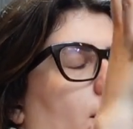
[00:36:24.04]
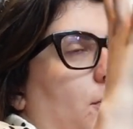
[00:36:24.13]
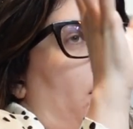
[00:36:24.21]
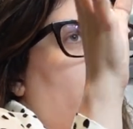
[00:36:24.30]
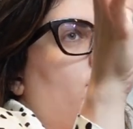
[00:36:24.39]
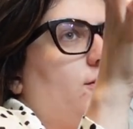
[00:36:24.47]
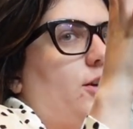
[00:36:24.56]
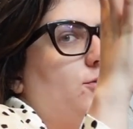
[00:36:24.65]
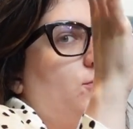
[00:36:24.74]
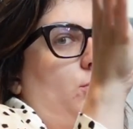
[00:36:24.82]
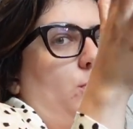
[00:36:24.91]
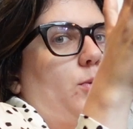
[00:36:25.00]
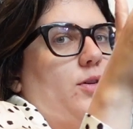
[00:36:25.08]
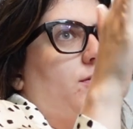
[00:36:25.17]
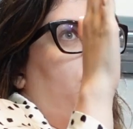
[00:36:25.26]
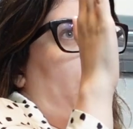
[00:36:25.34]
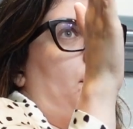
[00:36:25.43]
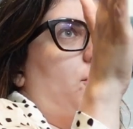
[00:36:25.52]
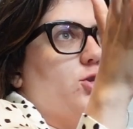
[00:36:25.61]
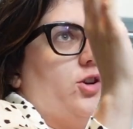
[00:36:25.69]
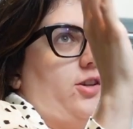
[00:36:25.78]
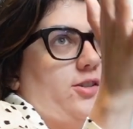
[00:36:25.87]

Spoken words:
I'm not like the flap culture